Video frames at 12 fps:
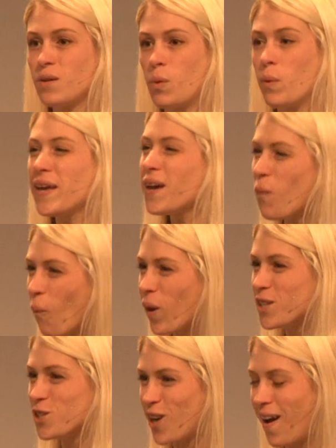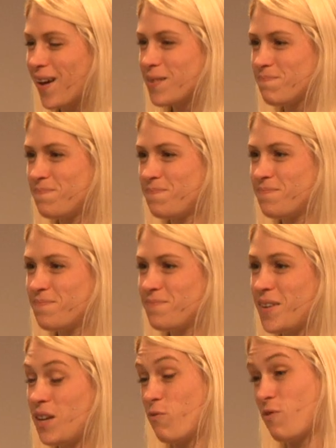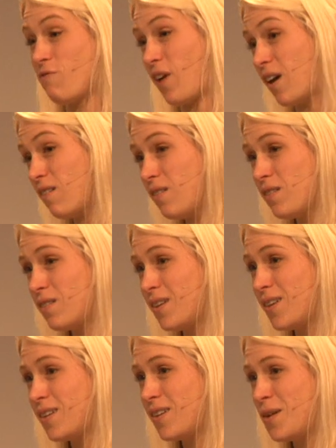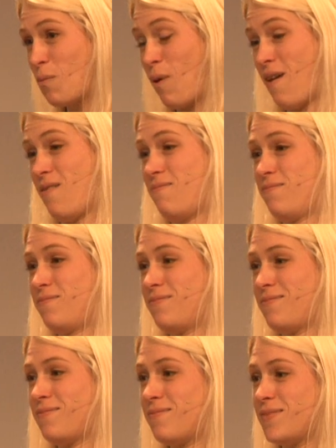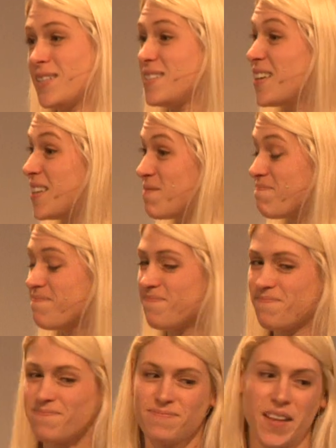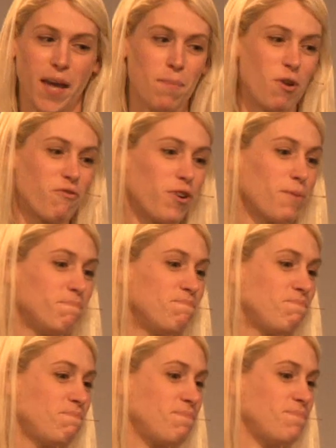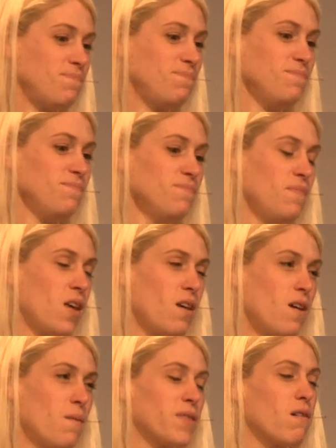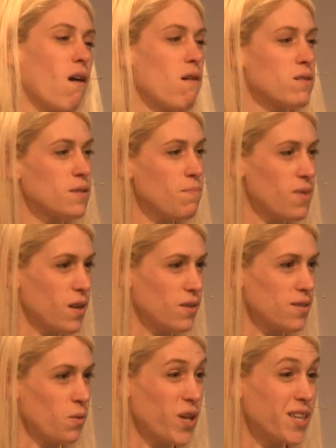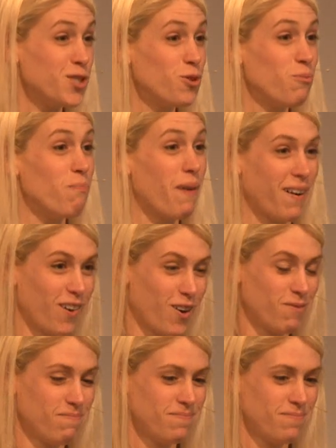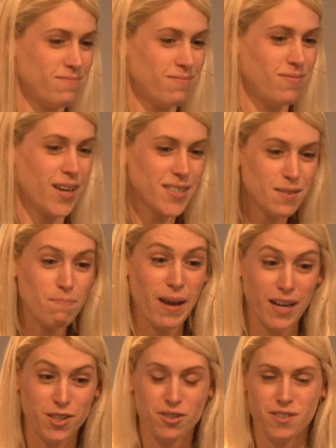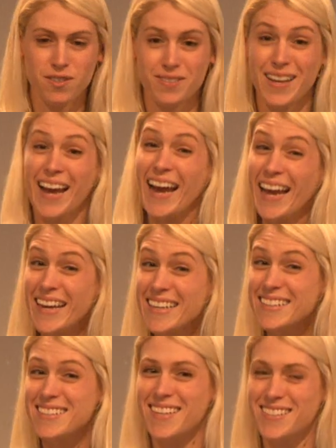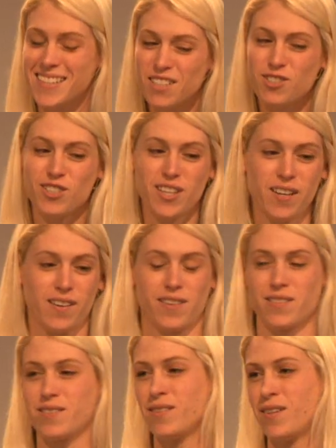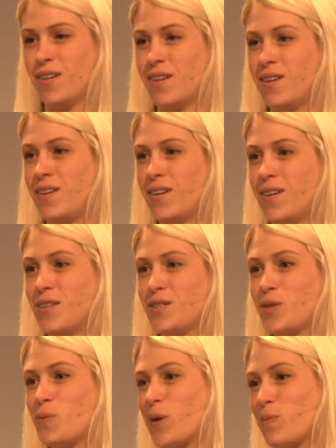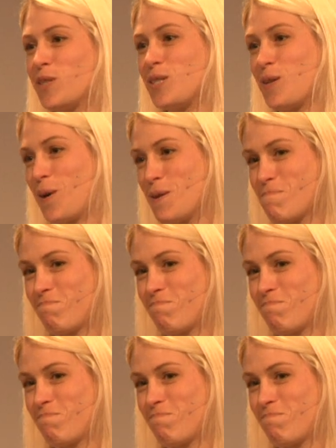we get one shot, and if we fail, well, that's it. Game over. But there are some things that we can do better as managers and as engineers. So where do we start?